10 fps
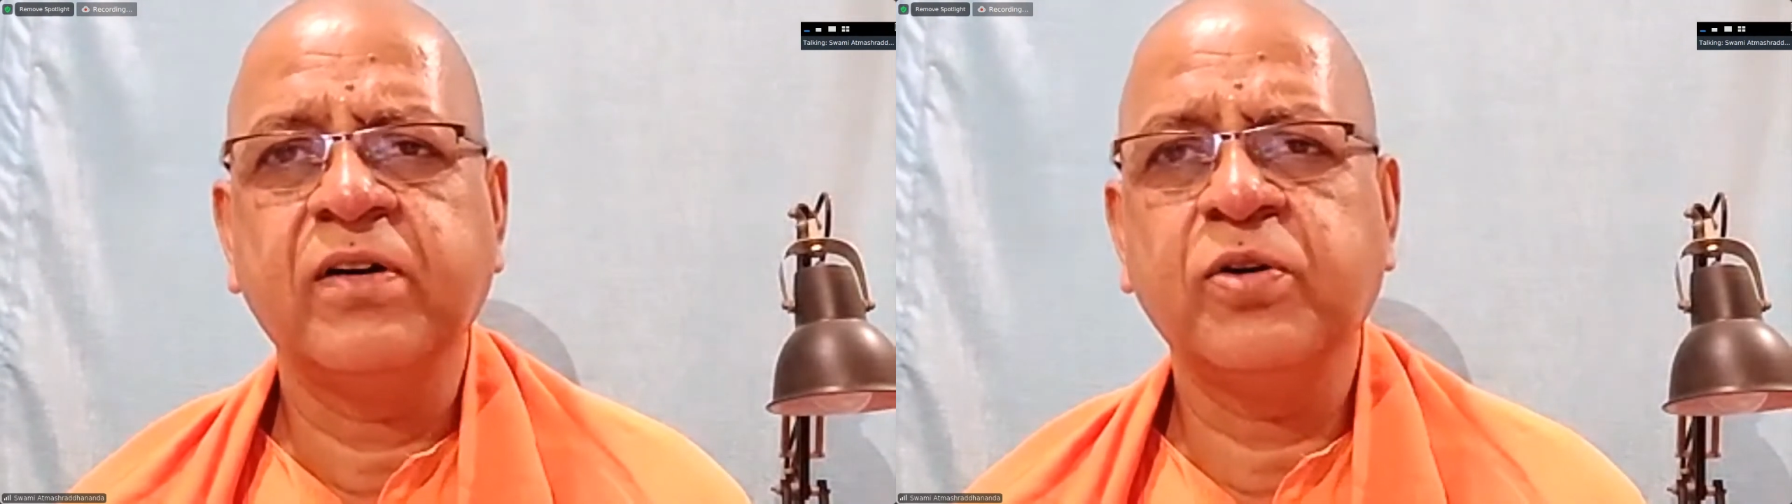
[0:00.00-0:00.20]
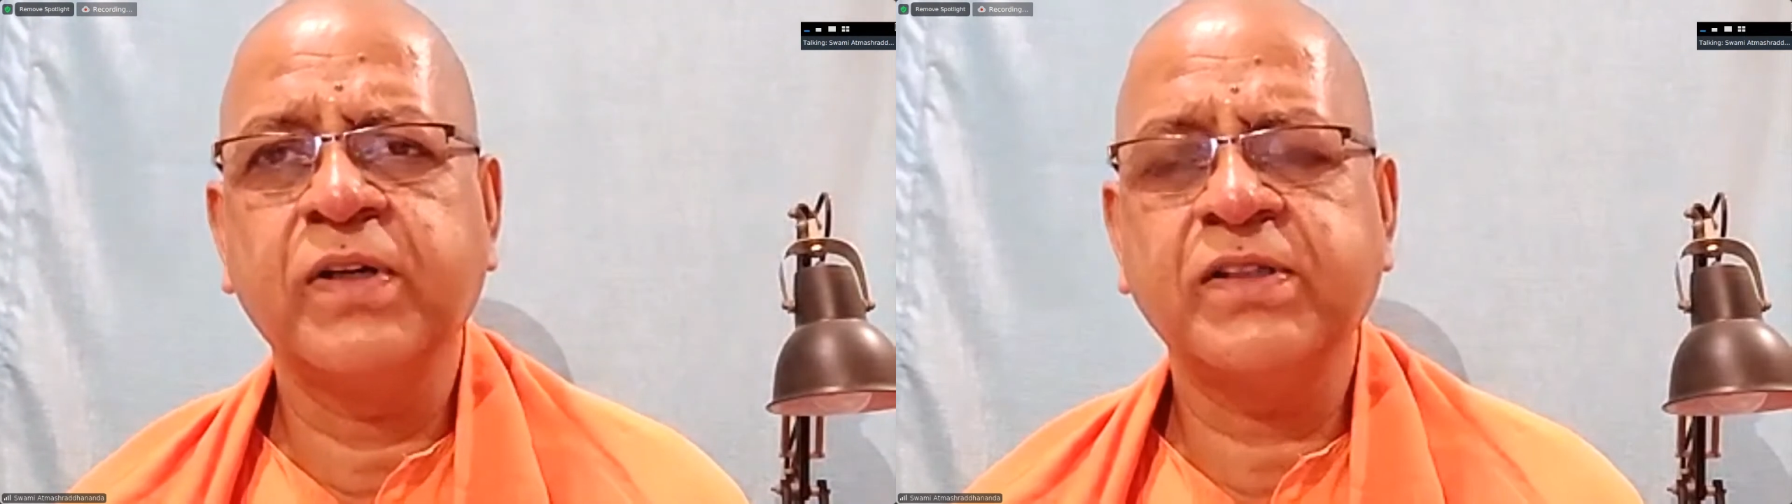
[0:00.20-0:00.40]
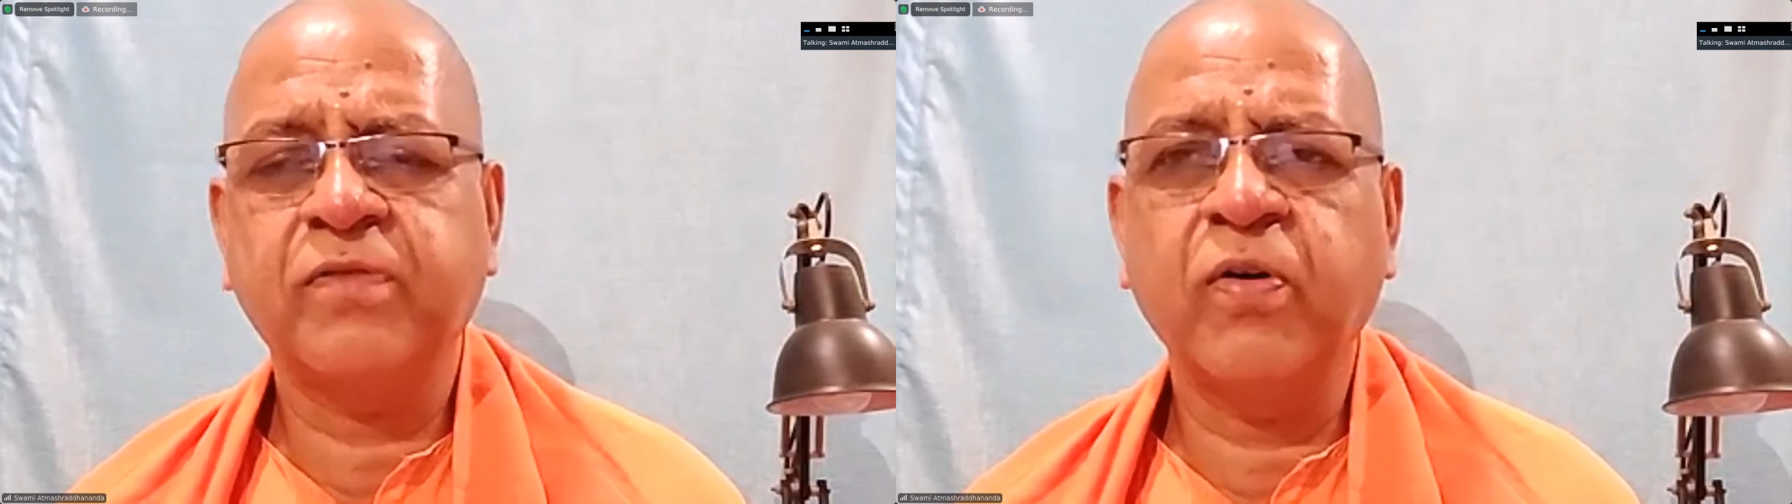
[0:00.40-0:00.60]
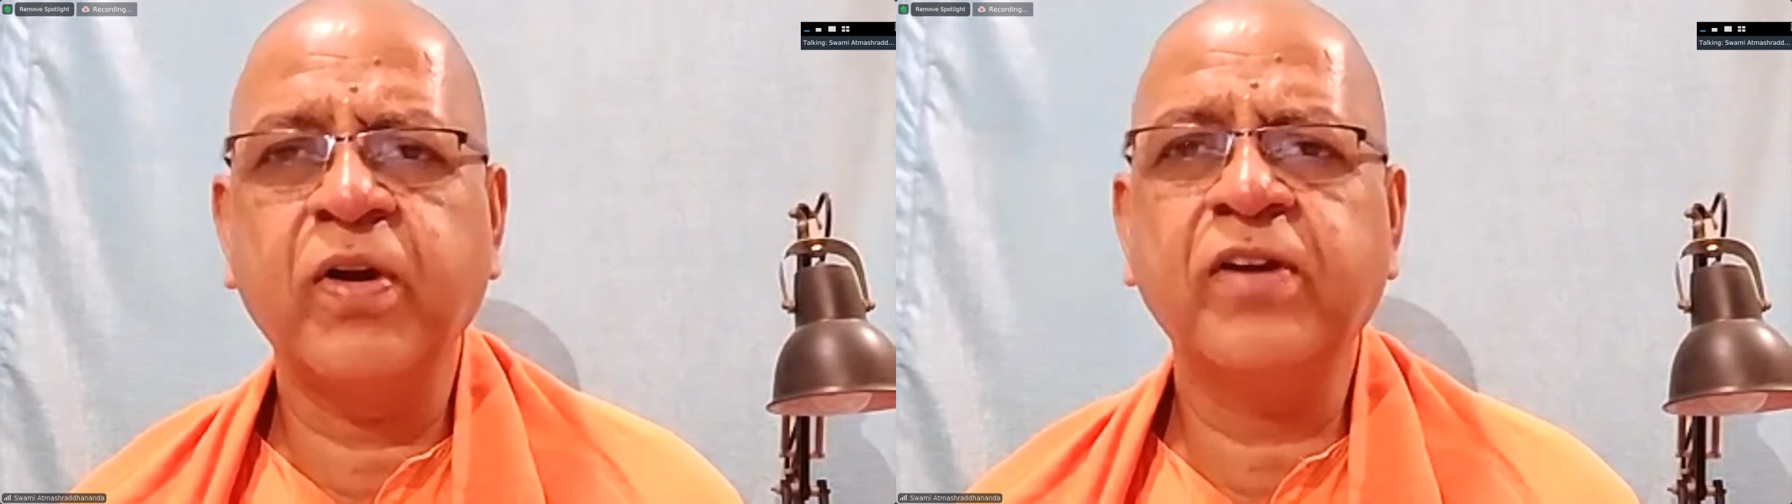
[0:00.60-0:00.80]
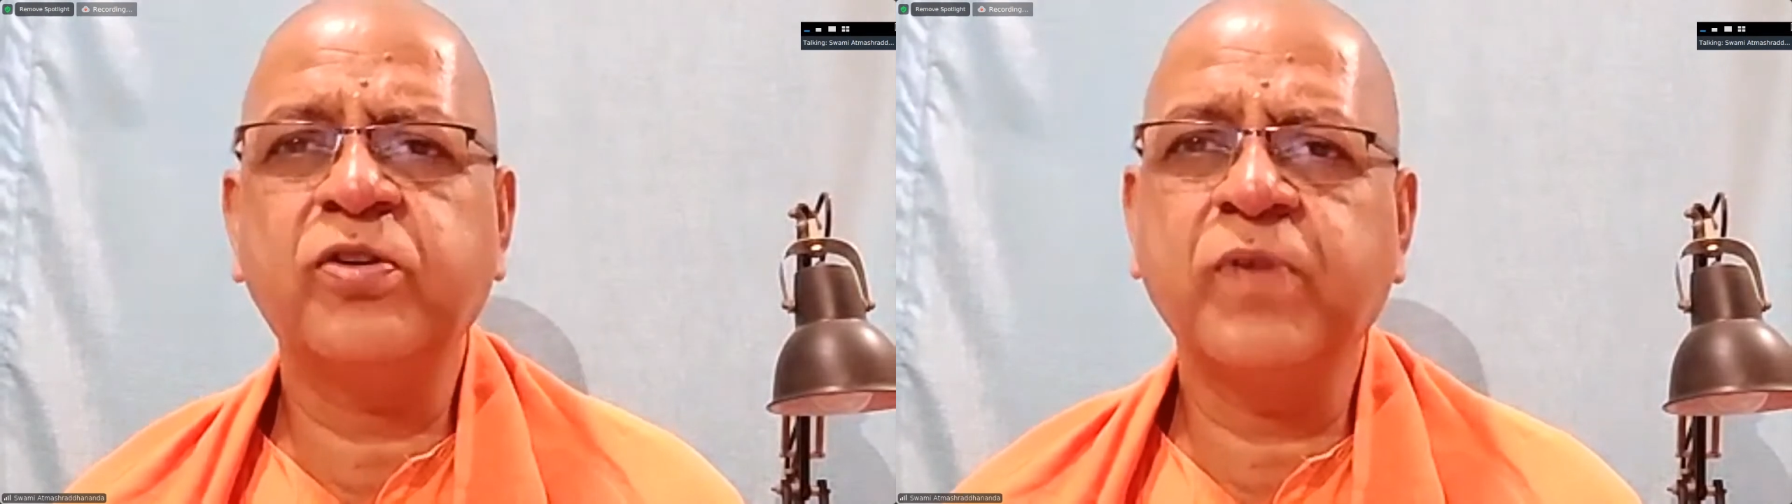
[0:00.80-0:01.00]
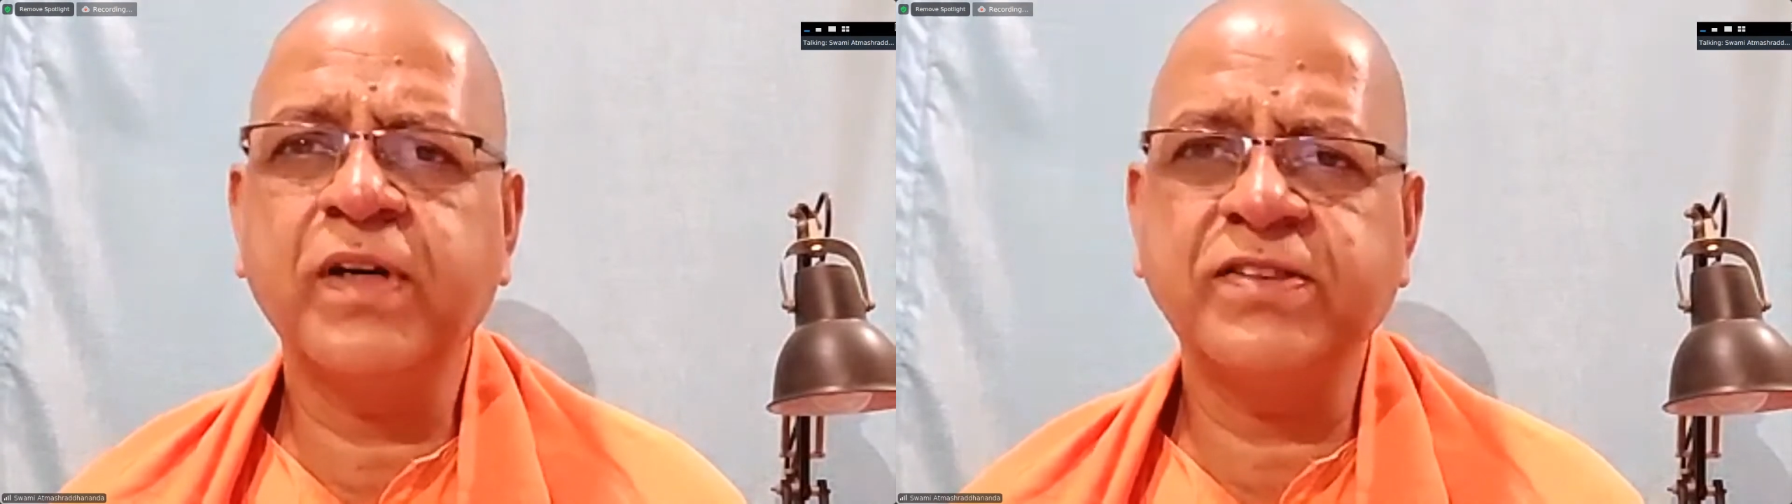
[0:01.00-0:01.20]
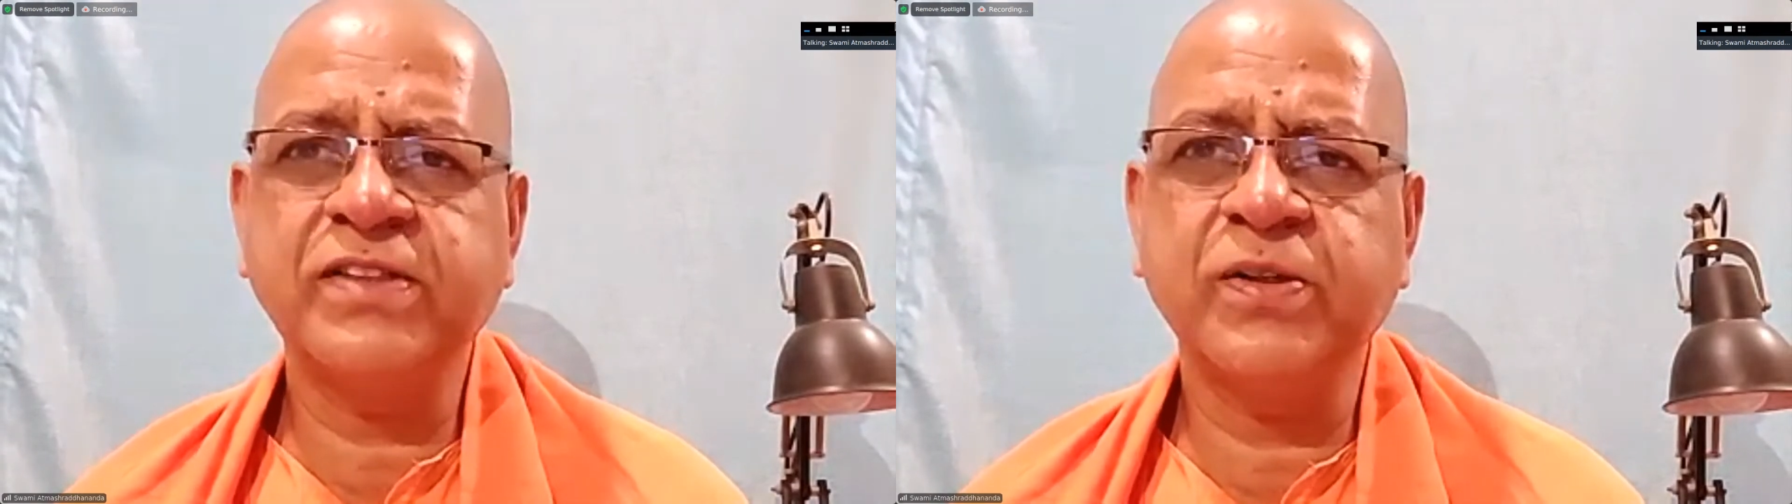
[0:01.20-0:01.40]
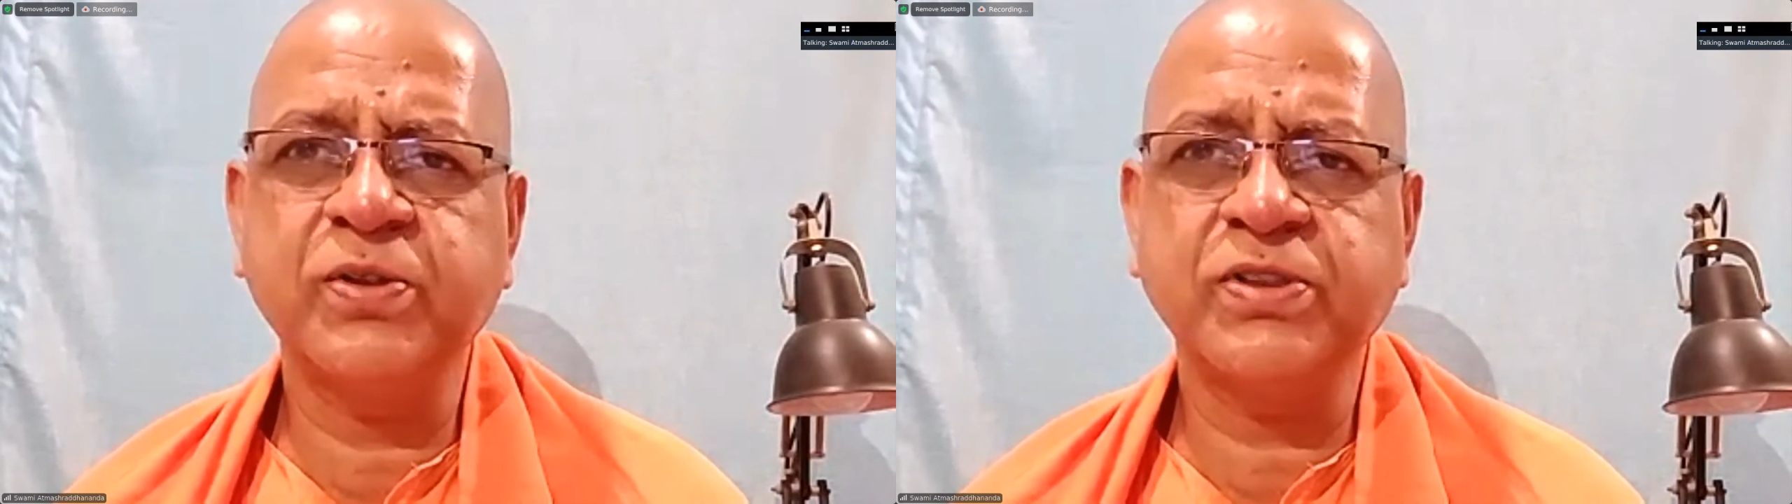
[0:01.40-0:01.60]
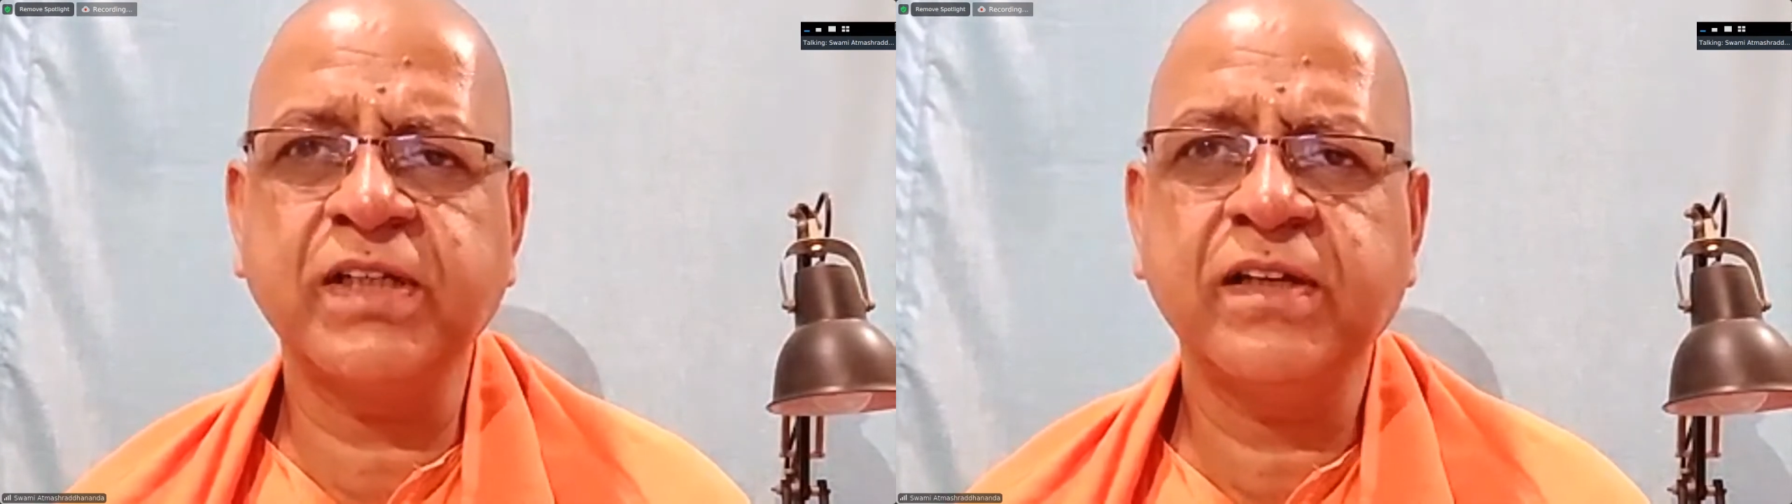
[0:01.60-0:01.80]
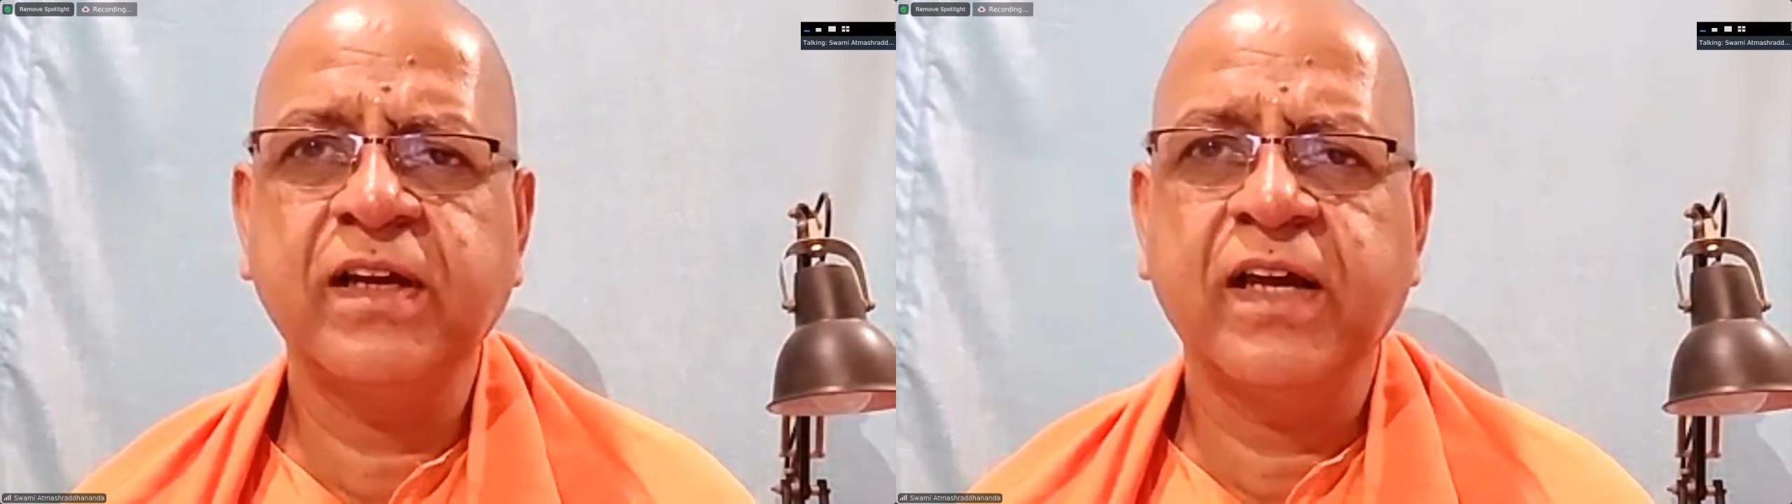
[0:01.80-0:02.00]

who was flowing towards the ocean,